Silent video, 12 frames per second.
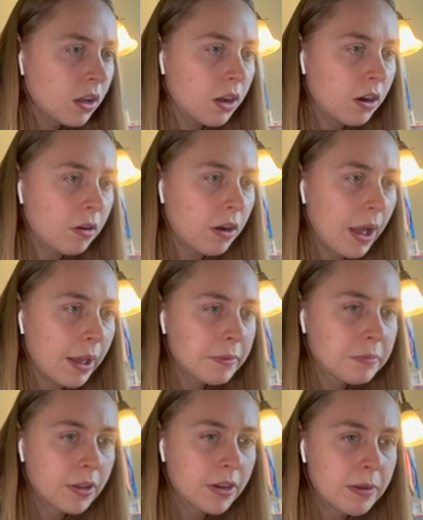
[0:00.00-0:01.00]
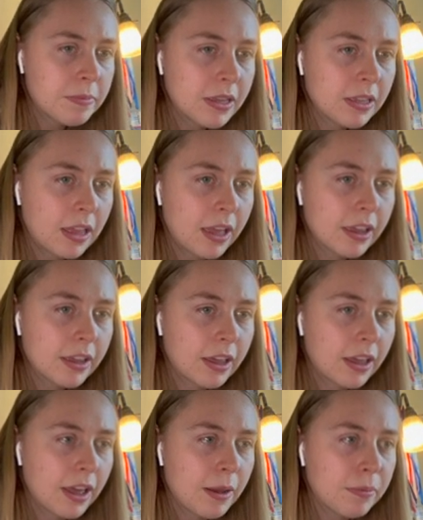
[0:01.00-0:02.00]
Oh, I'm gonna be like
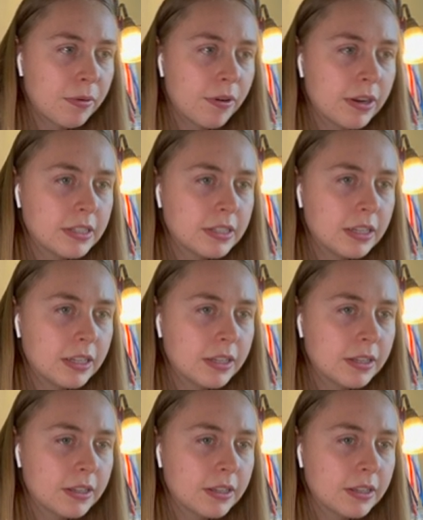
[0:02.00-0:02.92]
a pretty,